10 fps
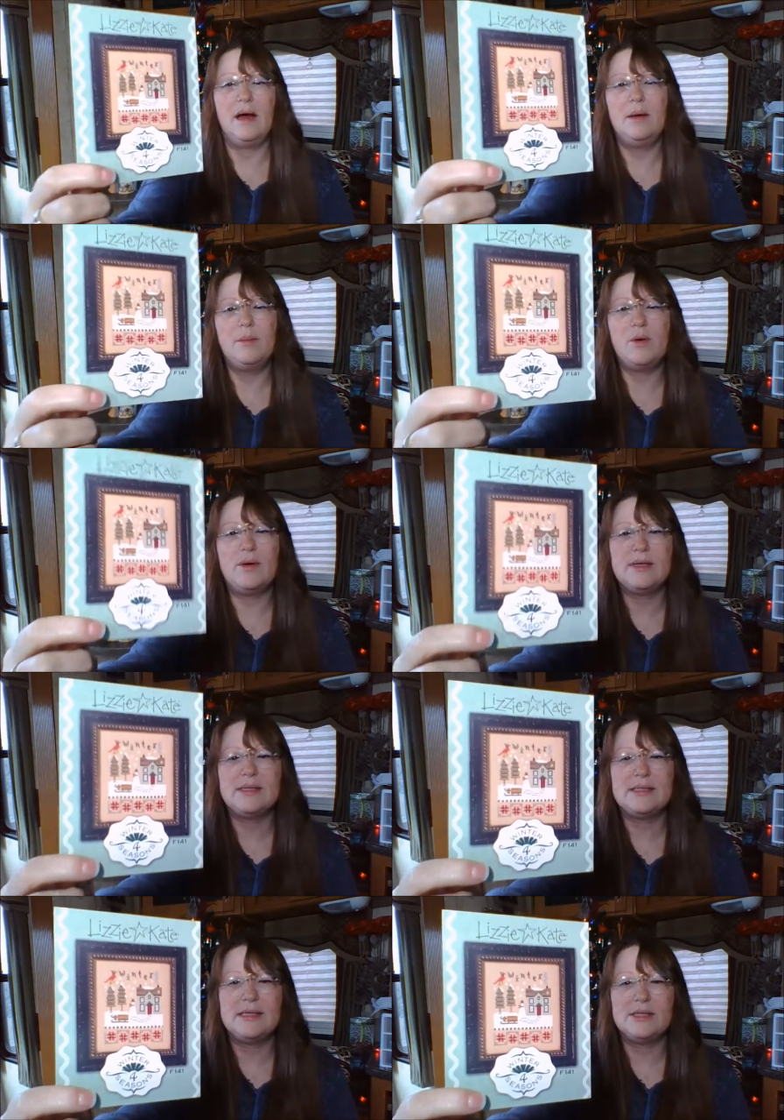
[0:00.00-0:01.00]
I'm going to
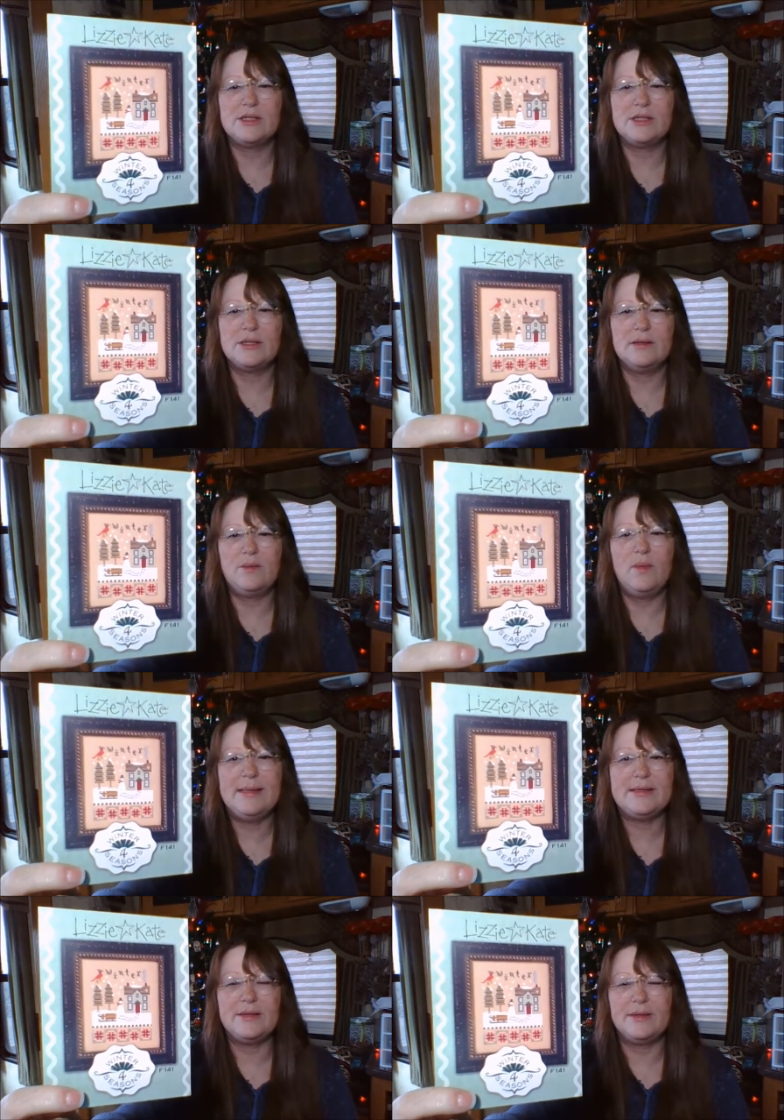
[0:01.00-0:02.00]
stitch
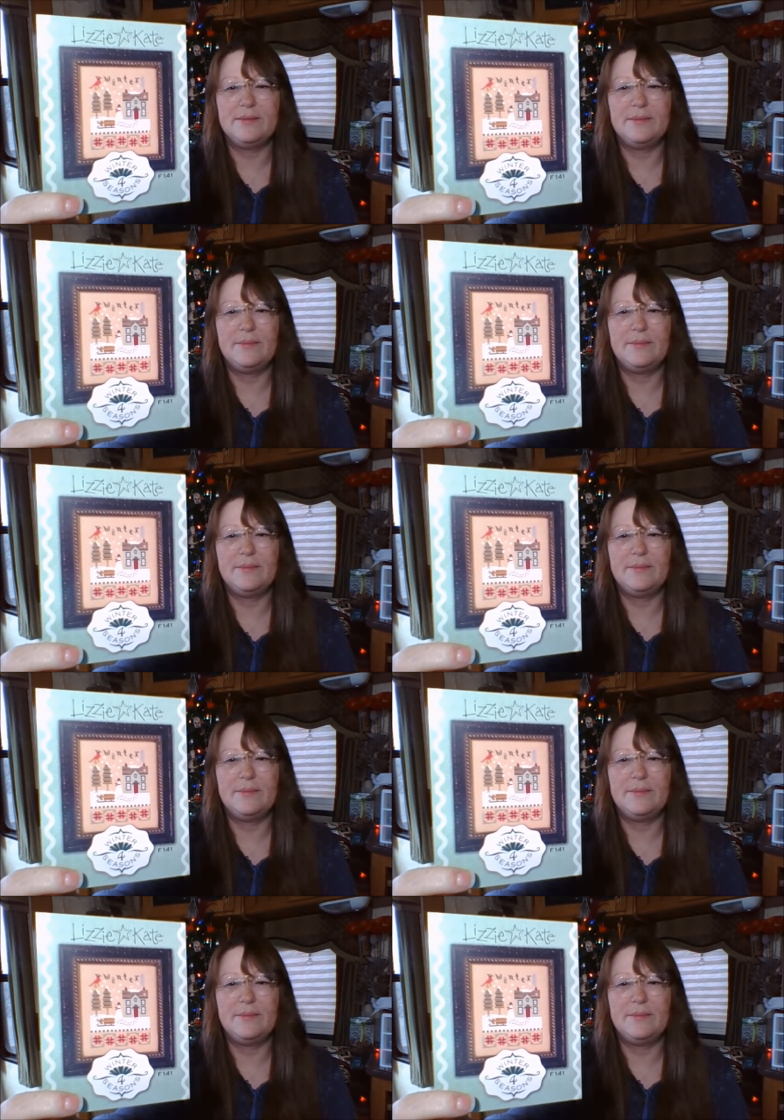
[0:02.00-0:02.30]
winter.